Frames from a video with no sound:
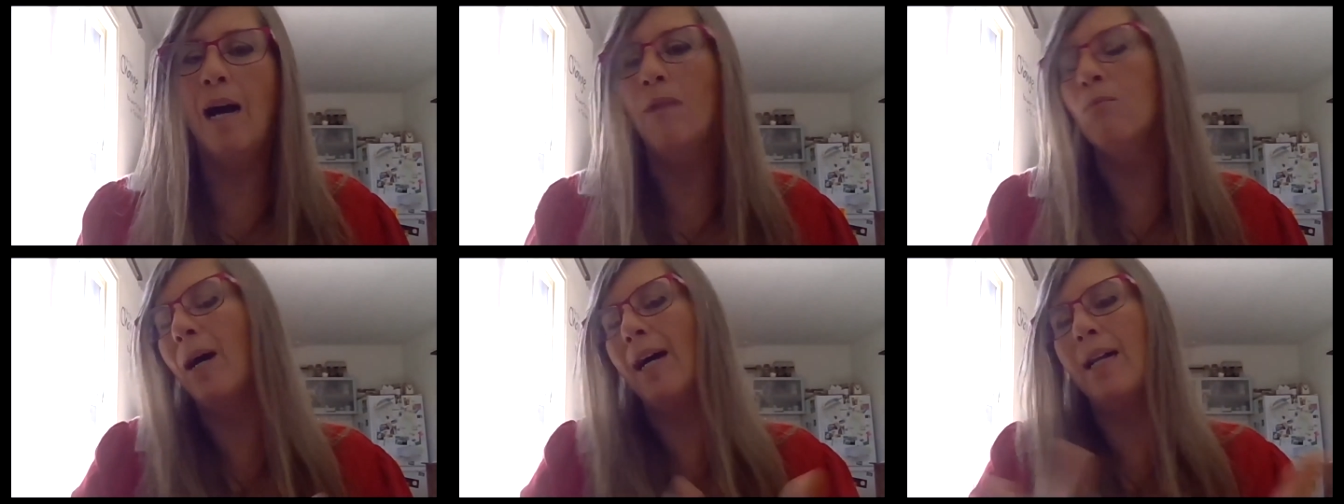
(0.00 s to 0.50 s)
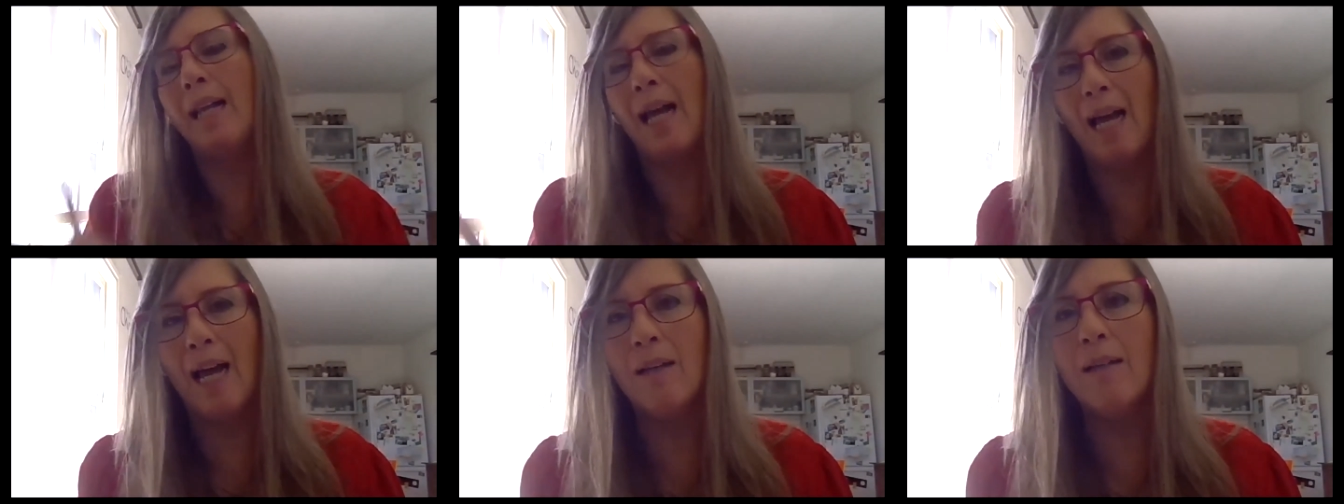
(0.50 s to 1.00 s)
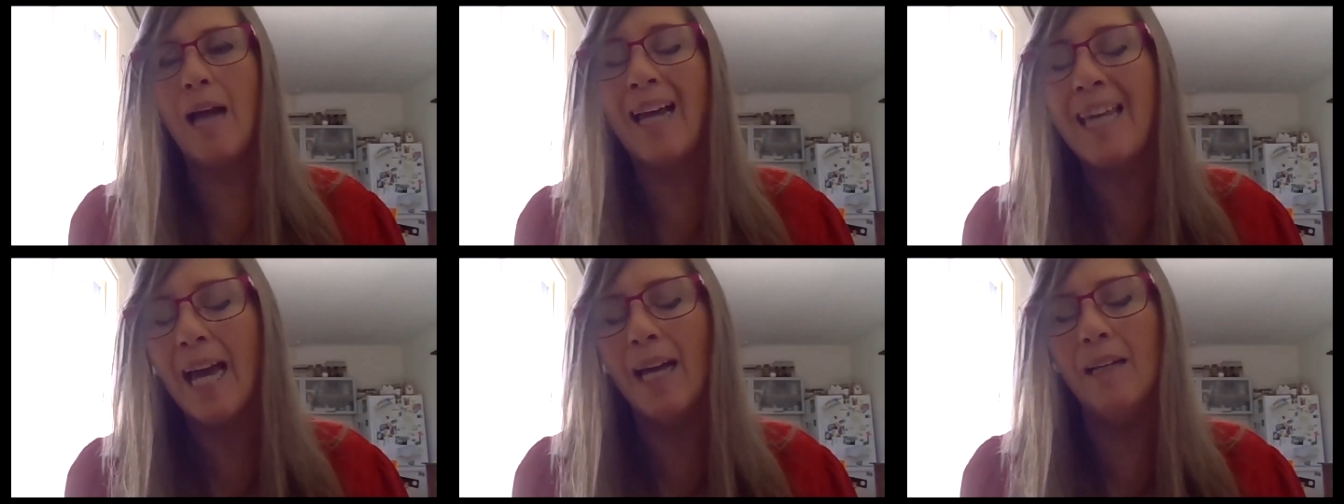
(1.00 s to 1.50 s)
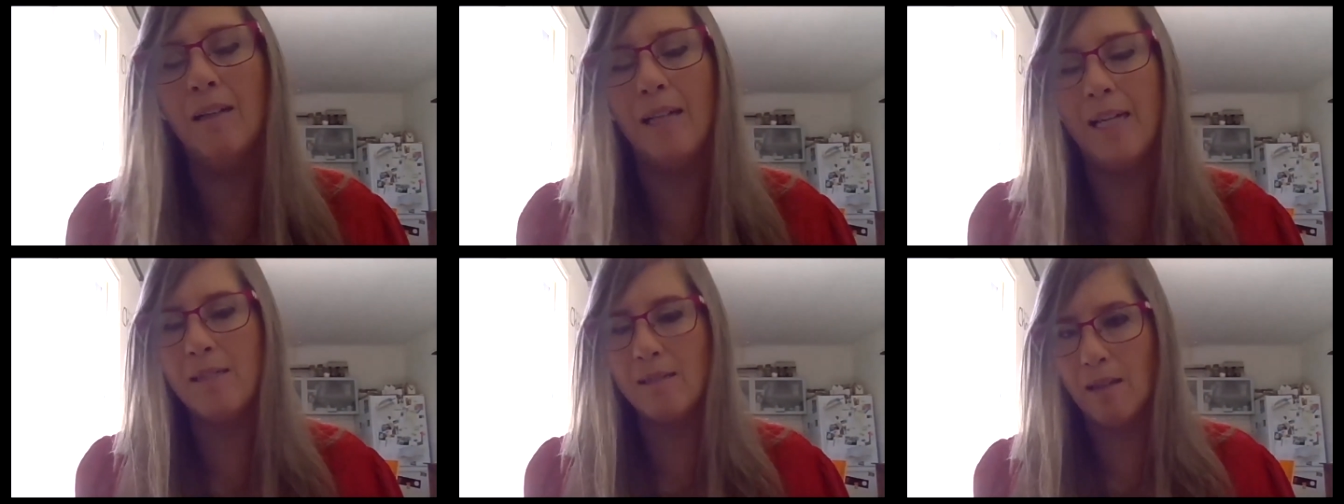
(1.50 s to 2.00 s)
Well, again,
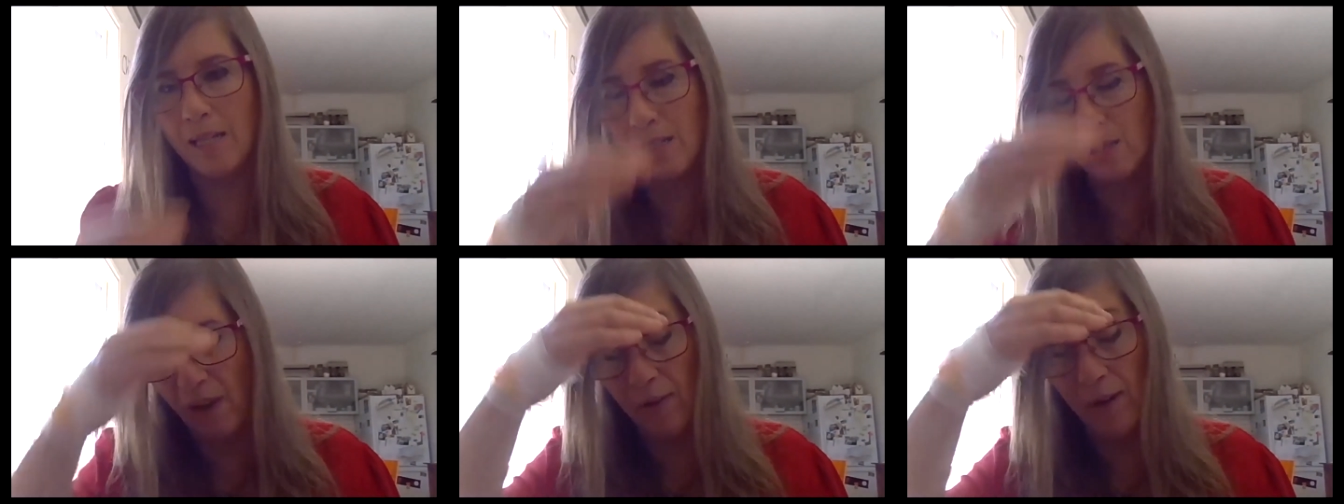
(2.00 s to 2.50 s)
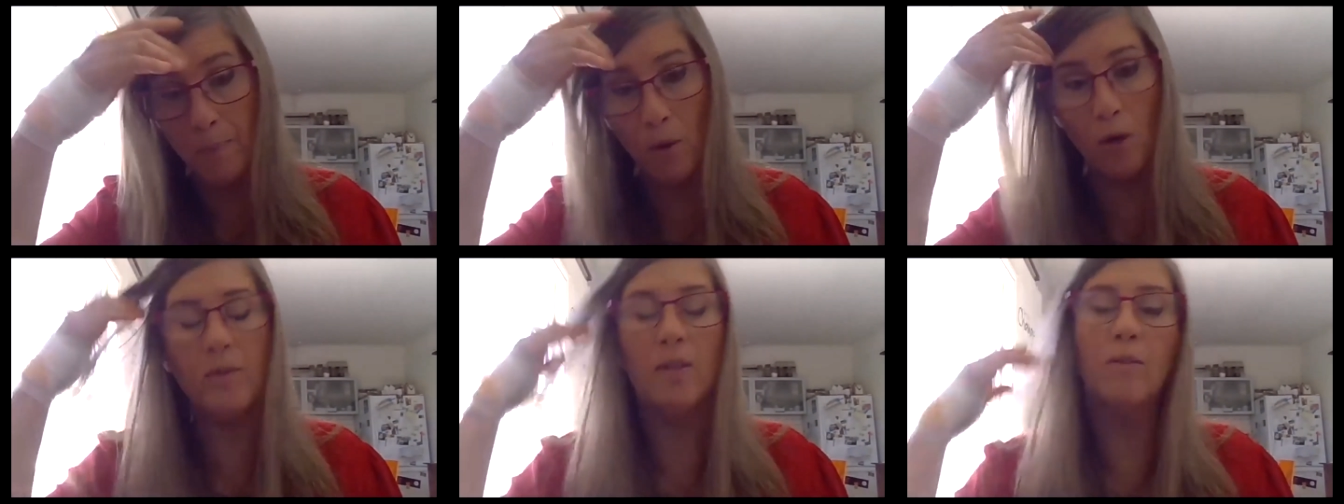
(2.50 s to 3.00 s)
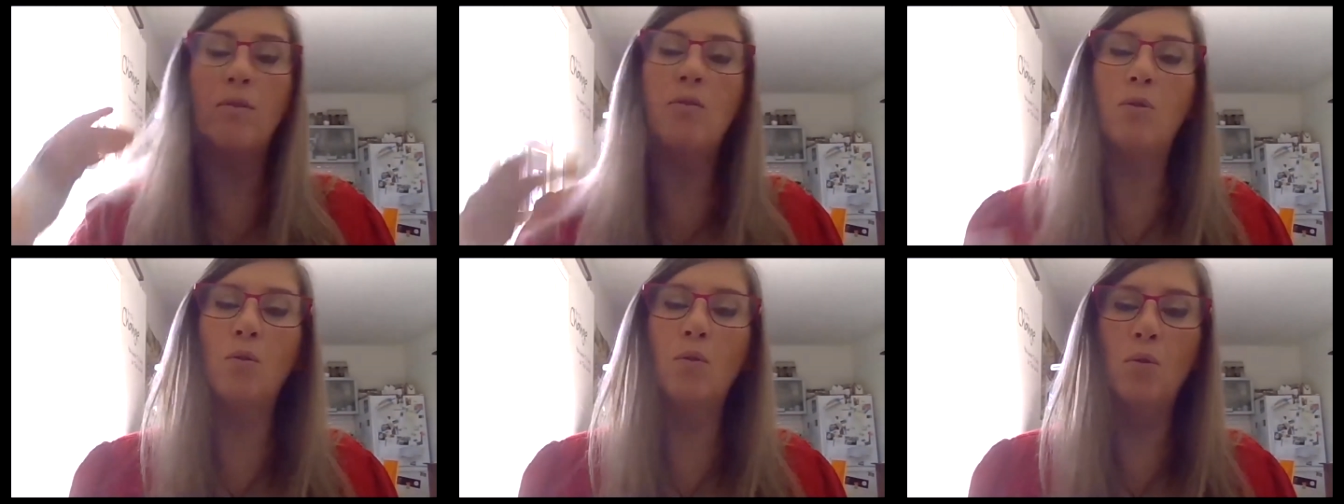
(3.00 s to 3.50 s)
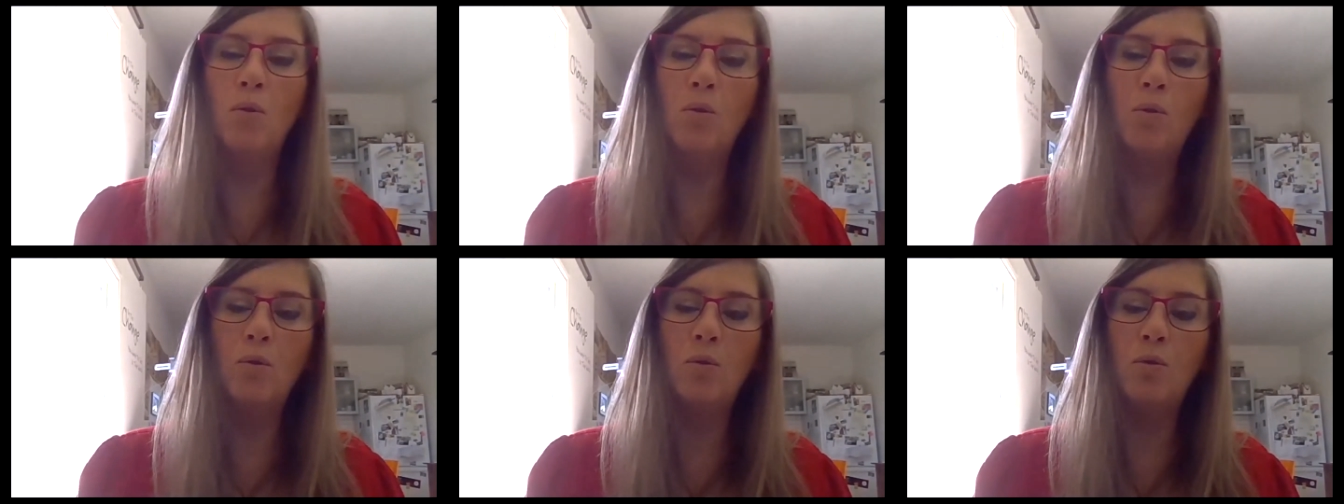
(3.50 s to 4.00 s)
it's very important
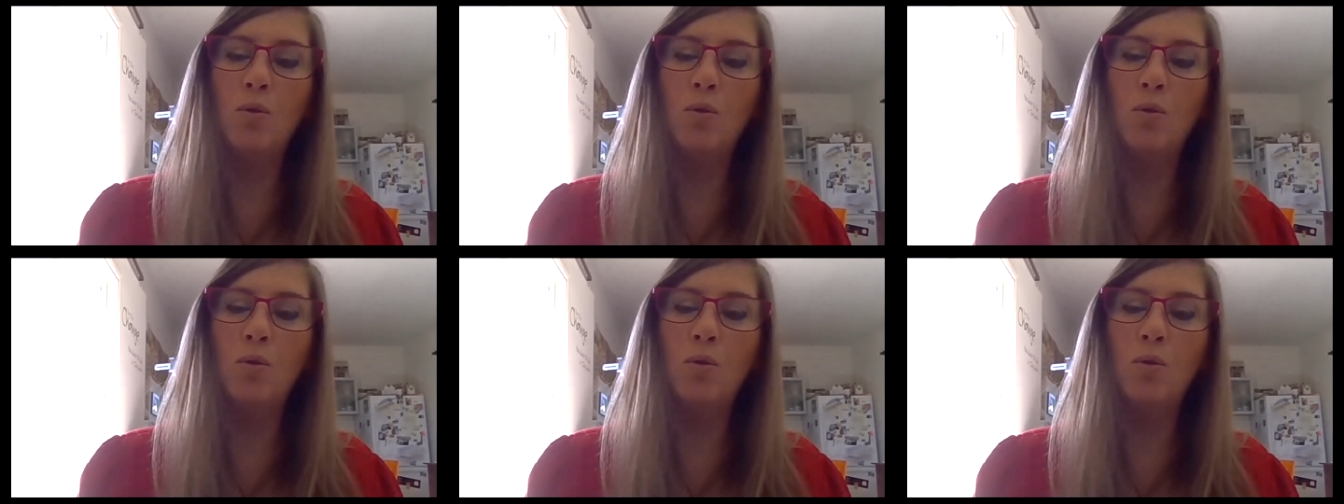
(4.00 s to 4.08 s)
to